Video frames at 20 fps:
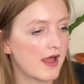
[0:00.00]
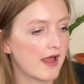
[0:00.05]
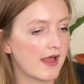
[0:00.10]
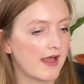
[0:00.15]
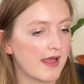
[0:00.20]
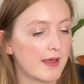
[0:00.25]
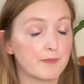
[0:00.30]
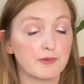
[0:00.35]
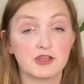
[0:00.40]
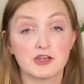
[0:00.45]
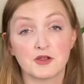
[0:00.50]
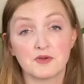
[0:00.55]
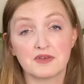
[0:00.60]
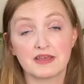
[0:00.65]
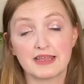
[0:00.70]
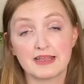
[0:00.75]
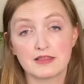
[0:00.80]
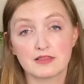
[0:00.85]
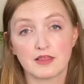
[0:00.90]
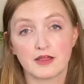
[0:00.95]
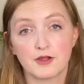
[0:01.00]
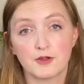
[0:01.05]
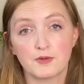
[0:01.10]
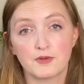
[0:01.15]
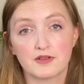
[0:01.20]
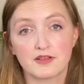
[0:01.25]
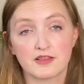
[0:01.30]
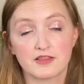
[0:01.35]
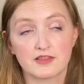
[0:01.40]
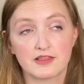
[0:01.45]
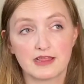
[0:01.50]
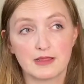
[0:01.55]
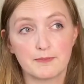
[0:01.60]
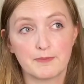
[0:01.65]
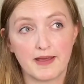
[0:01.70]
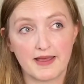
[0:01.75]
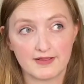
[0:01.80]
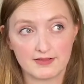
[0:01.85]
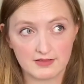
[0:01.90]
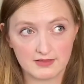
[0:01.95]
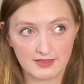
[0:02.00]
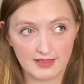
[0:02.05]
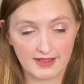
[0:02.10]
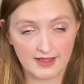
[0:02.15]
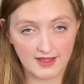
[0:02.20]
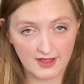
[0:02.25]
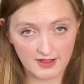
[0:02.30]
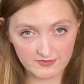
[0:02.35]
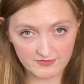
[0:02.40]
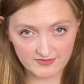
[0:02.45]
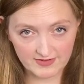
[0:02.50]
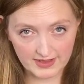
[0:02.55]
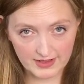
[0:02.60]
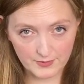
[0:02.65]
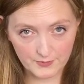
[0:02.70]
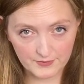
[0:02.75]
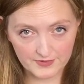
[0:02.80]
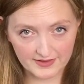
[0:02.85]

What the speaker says: But you don't need those. The best thing I've found